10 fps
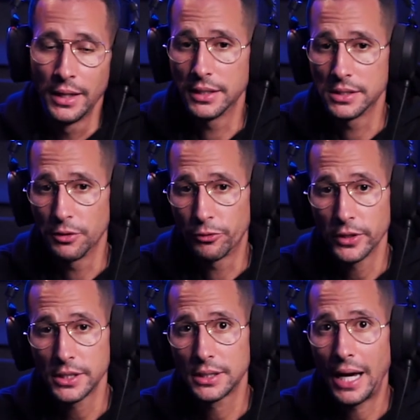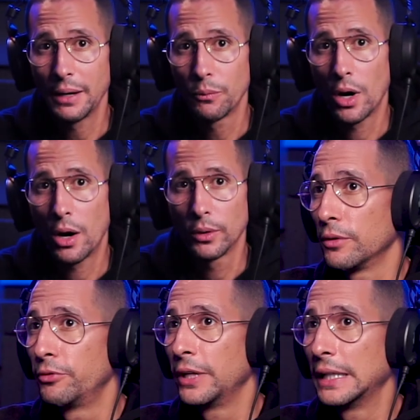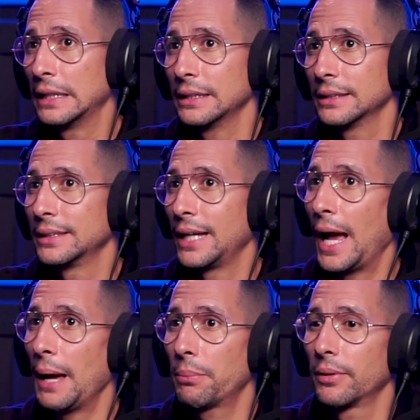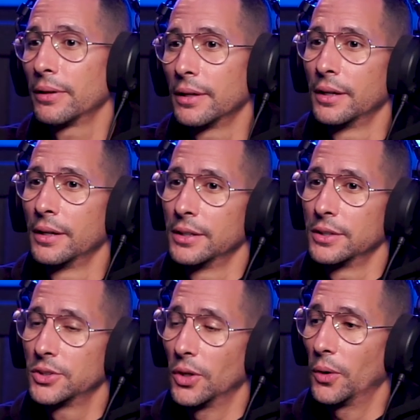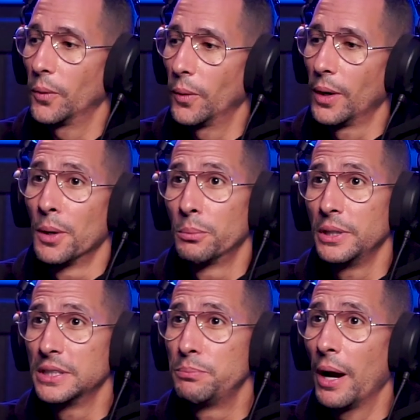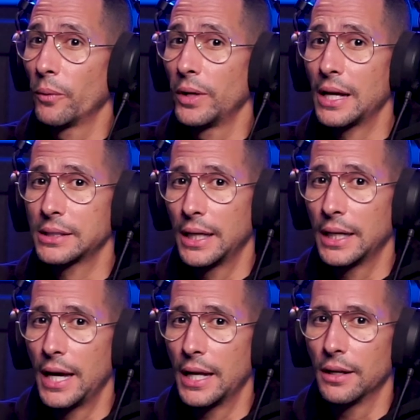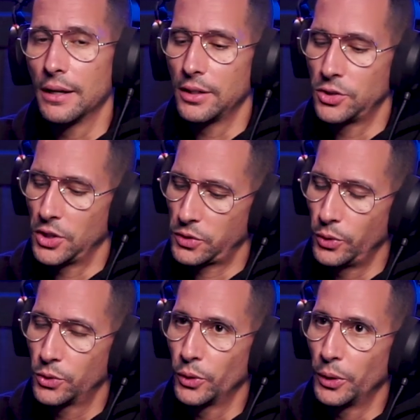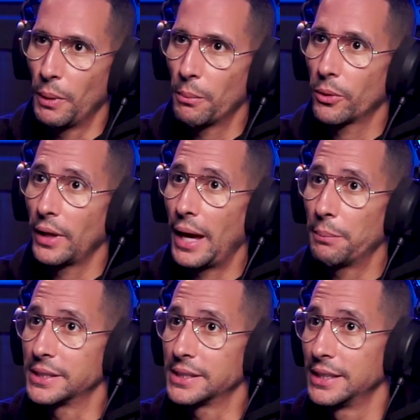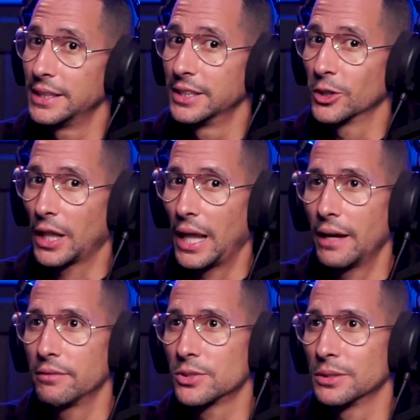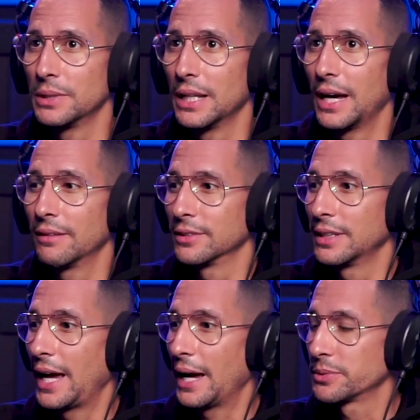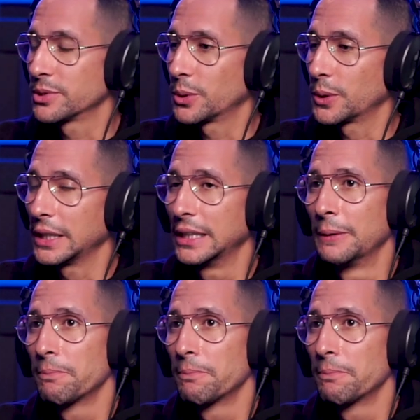It's the first time we are revealing the app, so please bear with us. Again, just for you to remember, the app is still not live. It's going to be live on the App Store